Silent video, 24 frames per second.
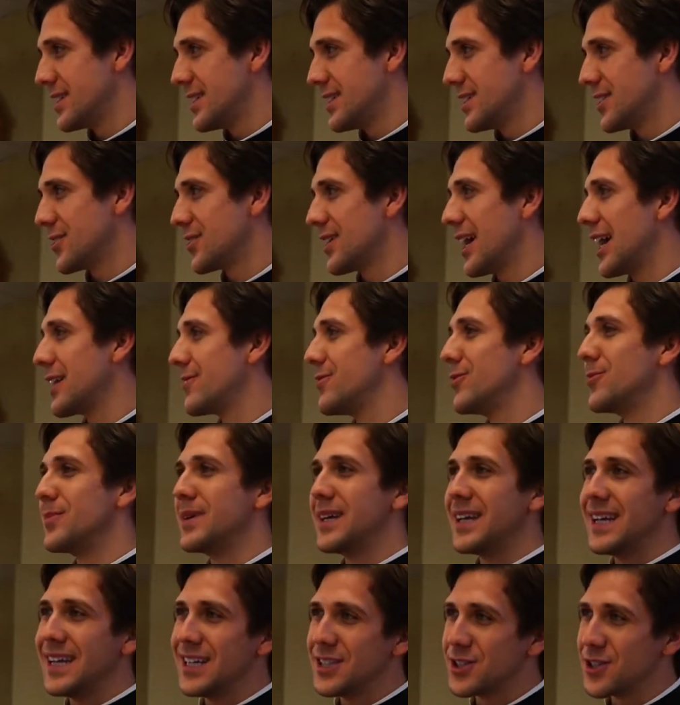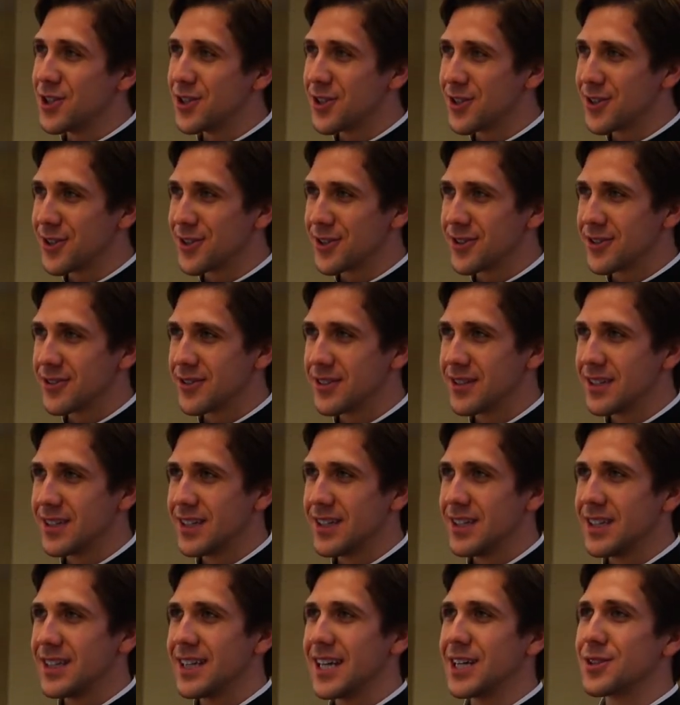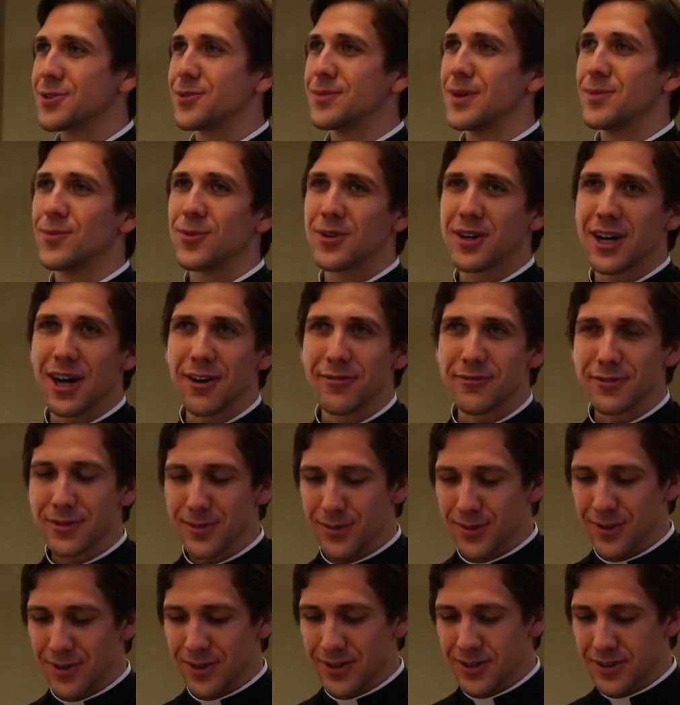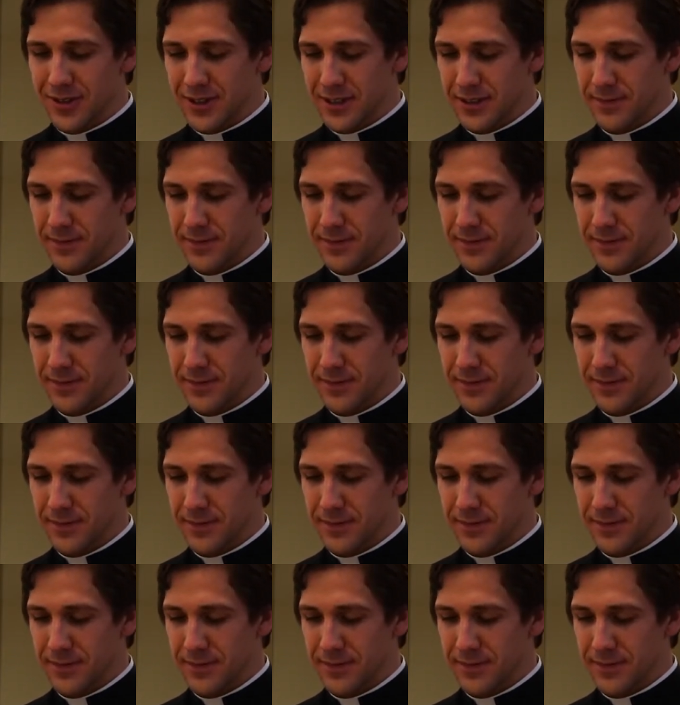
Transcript: Their life will be easier, things will be more comfortable.